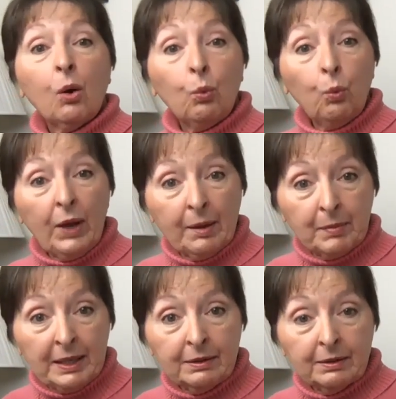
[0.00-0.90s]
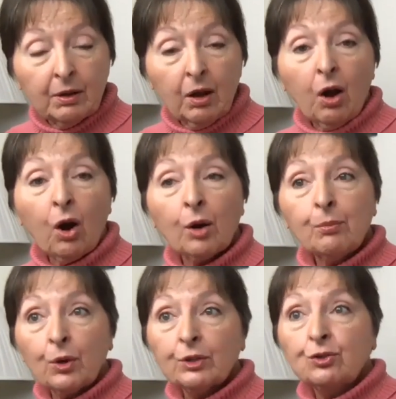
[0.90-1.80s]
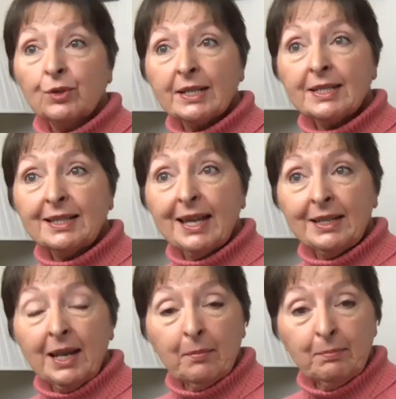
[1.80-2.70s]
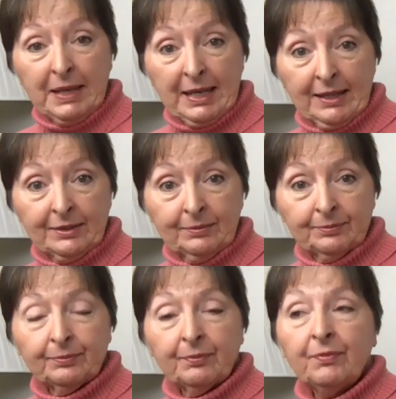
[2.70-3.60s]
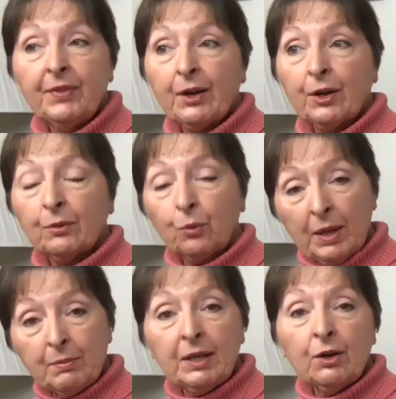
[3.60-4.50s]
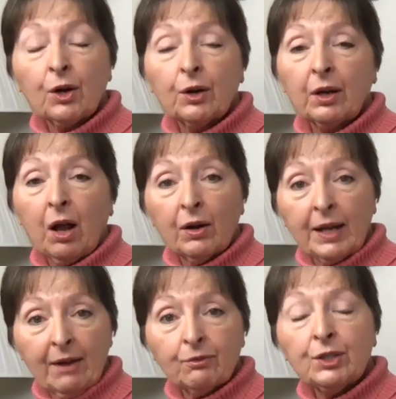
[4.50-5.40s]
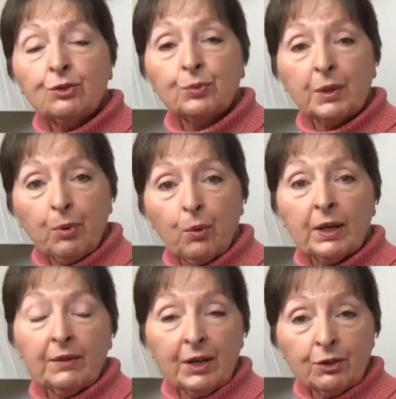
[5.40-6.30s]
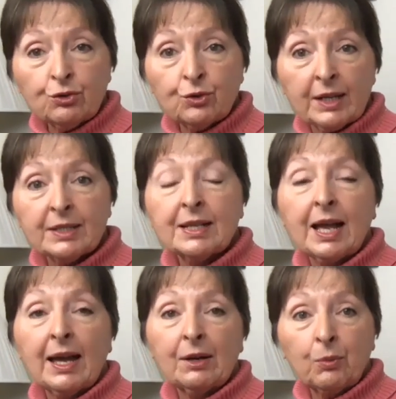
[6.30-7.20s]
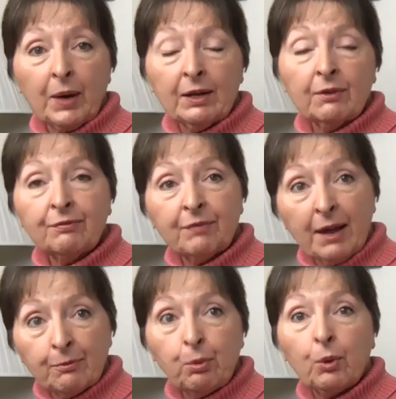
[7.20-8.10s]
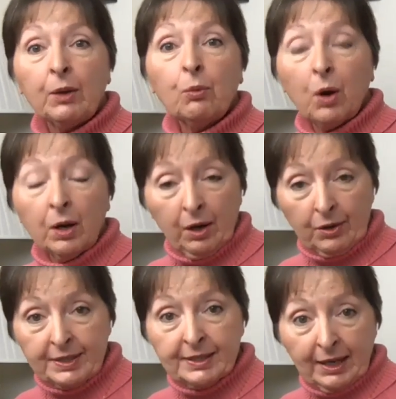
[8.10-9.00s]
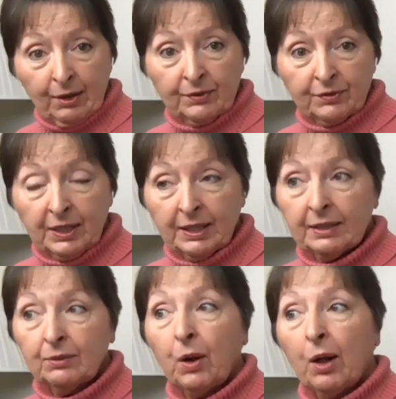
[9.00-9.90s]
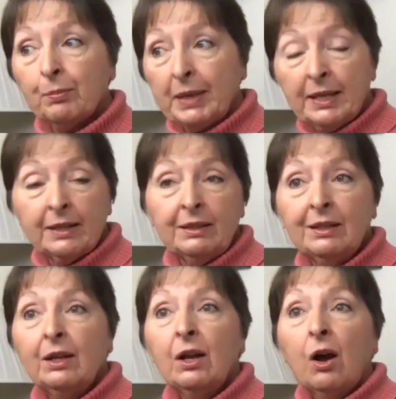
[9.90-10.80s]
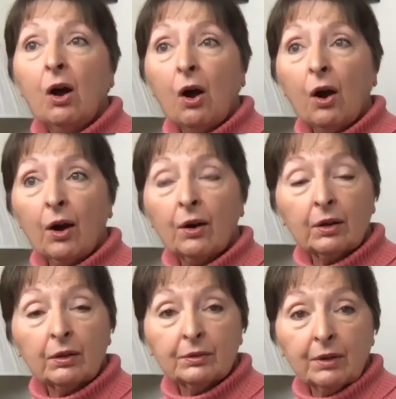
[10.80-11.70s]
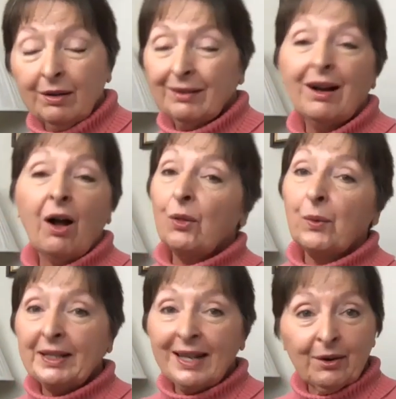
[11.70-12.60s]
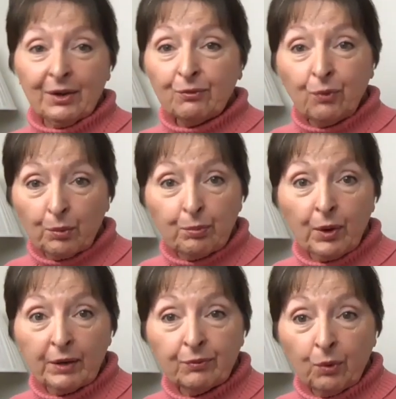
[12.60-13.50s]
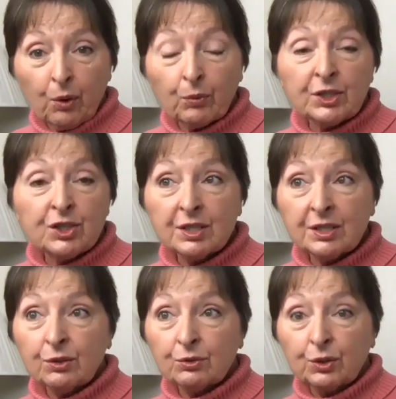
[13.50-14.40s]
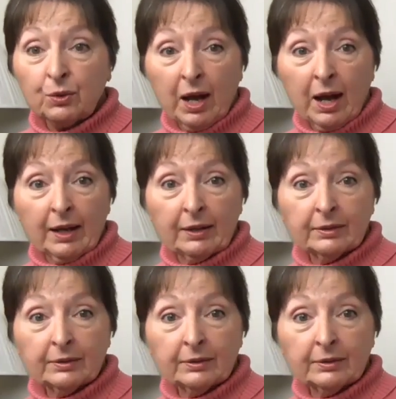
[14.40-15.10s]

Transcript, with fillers: Women are more stressed than men. Women are, on average, reporting their stress at a rate of 5.1 on a scale of 10, while men are all the way down at 4.4, which is still too high.